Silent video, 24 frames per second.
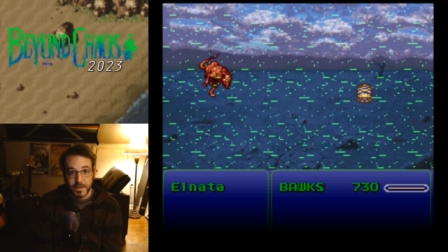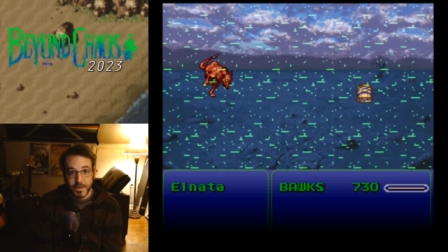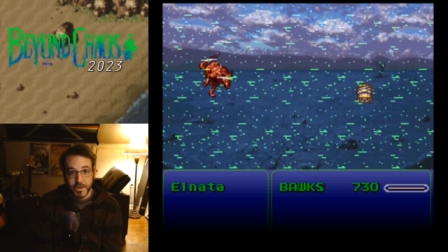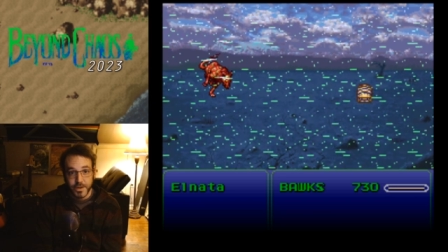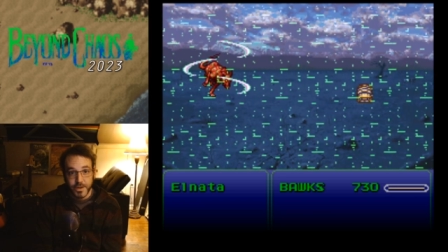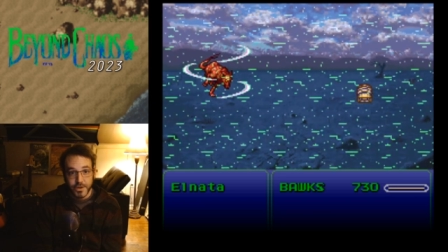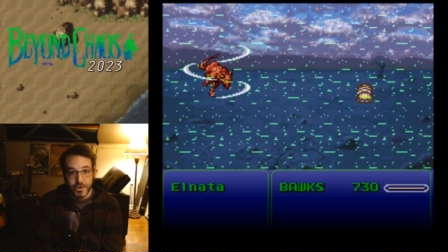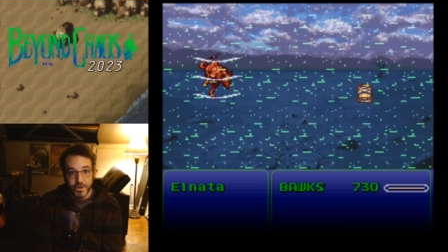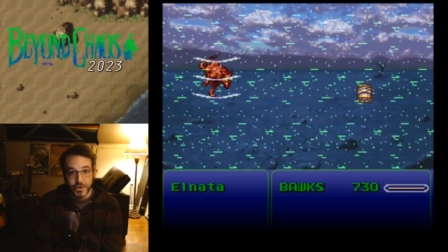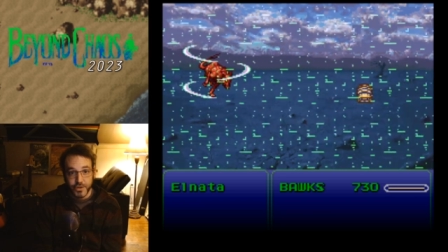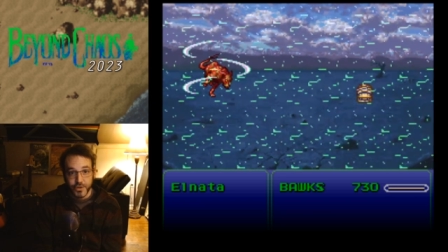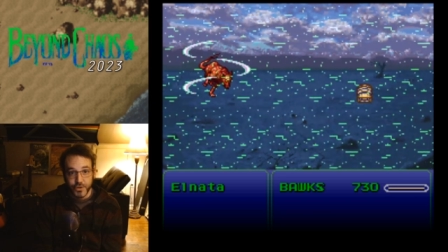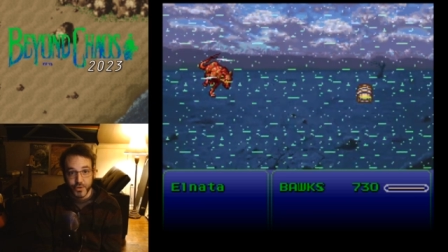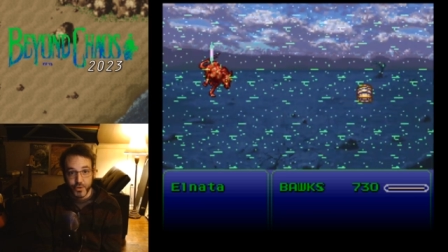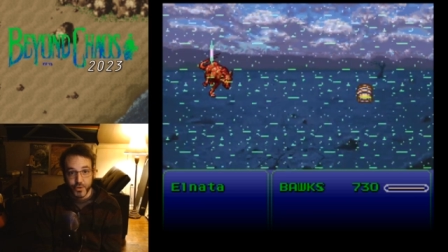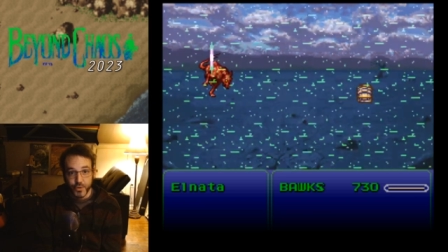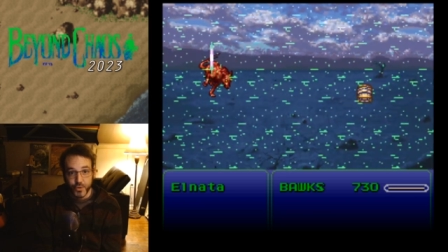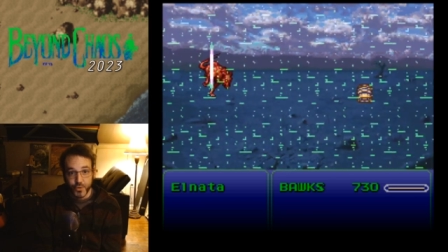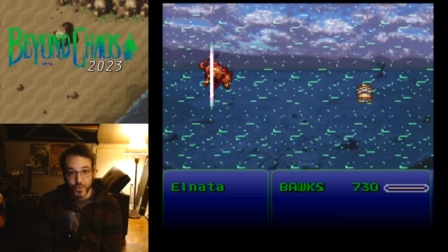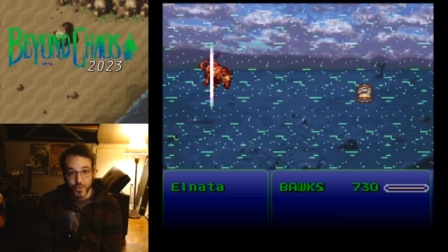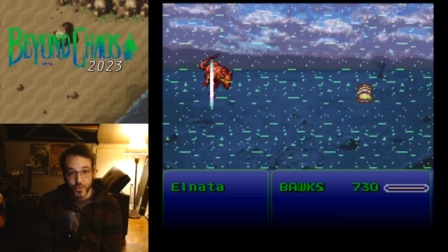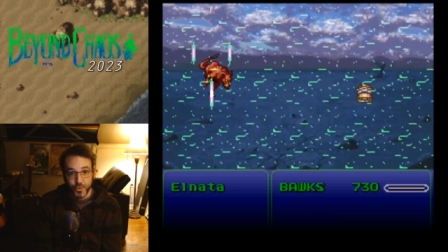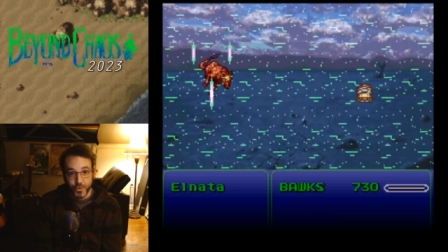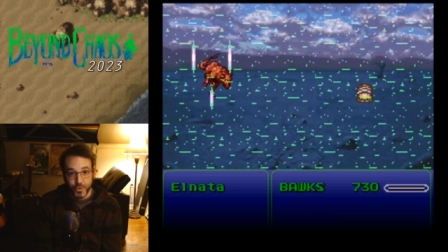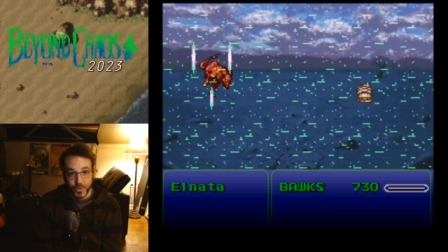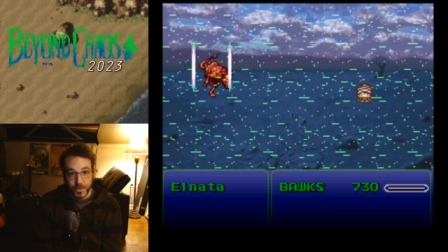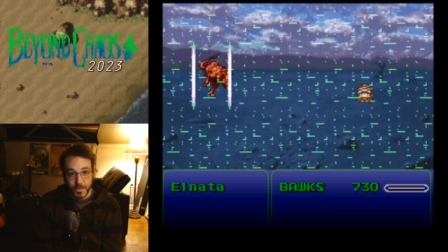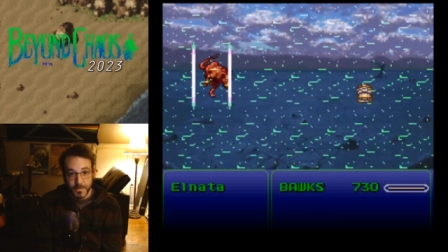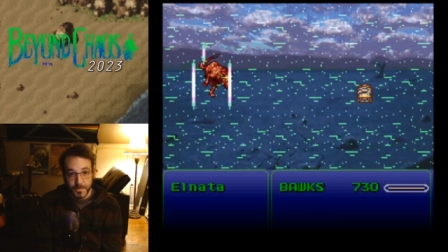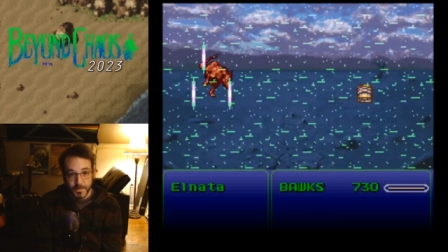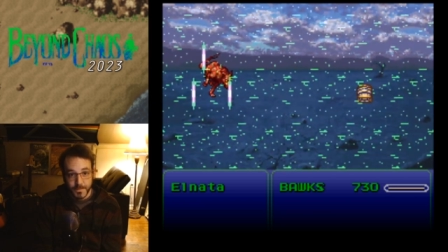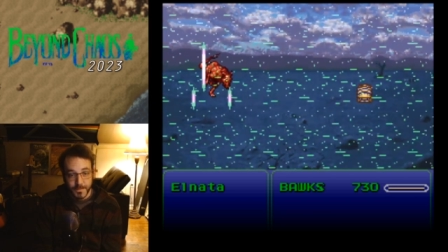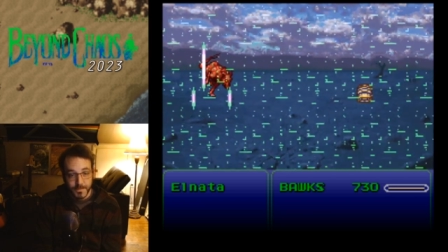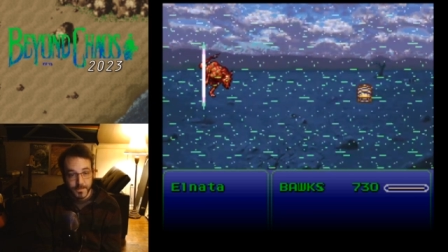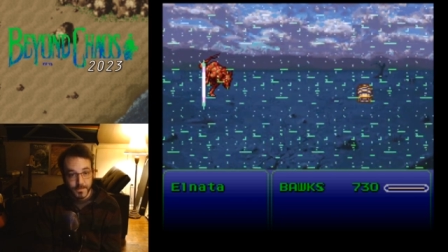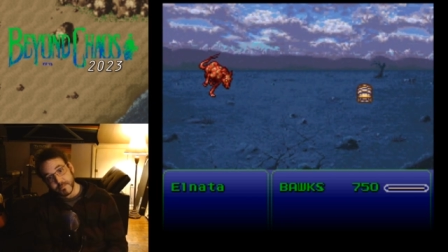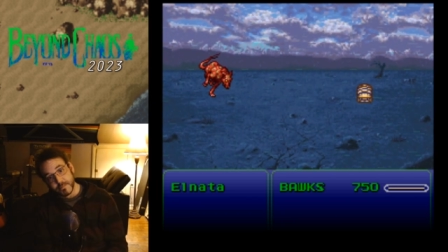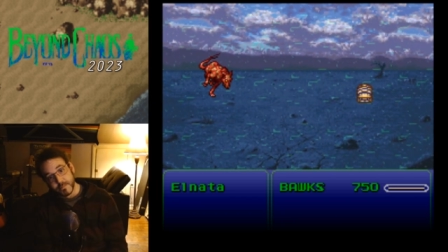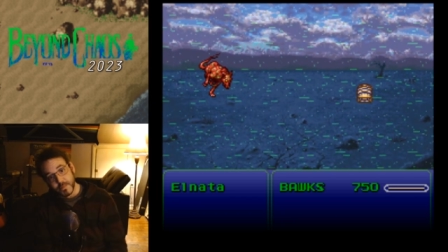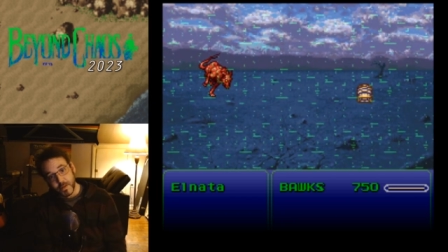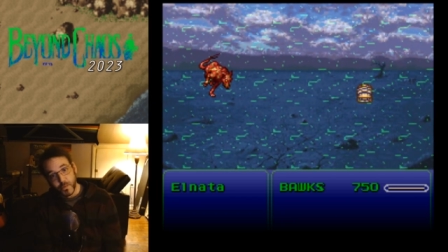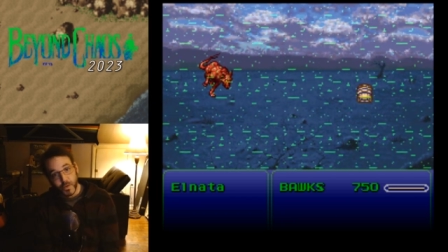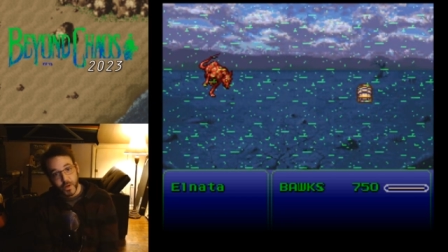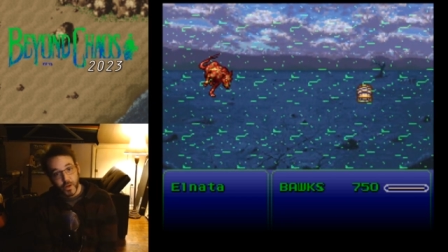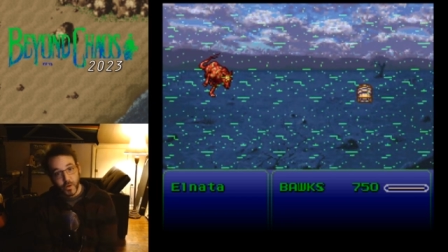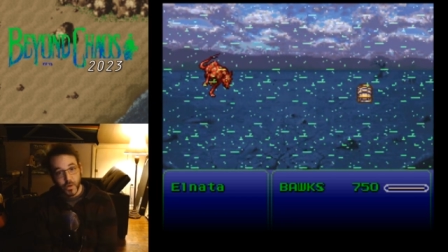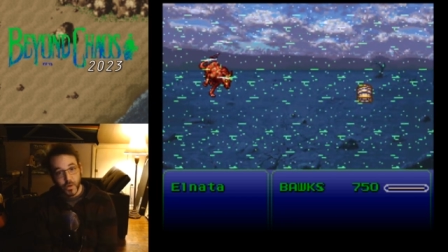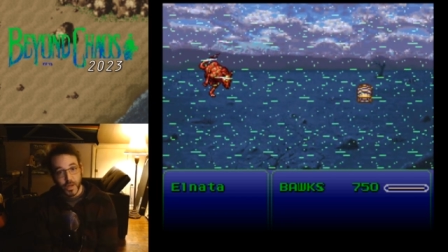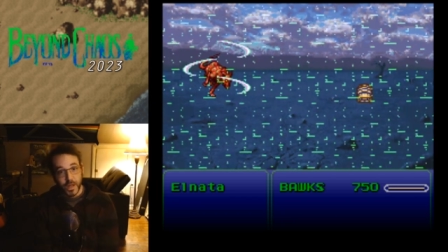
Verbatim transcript: We go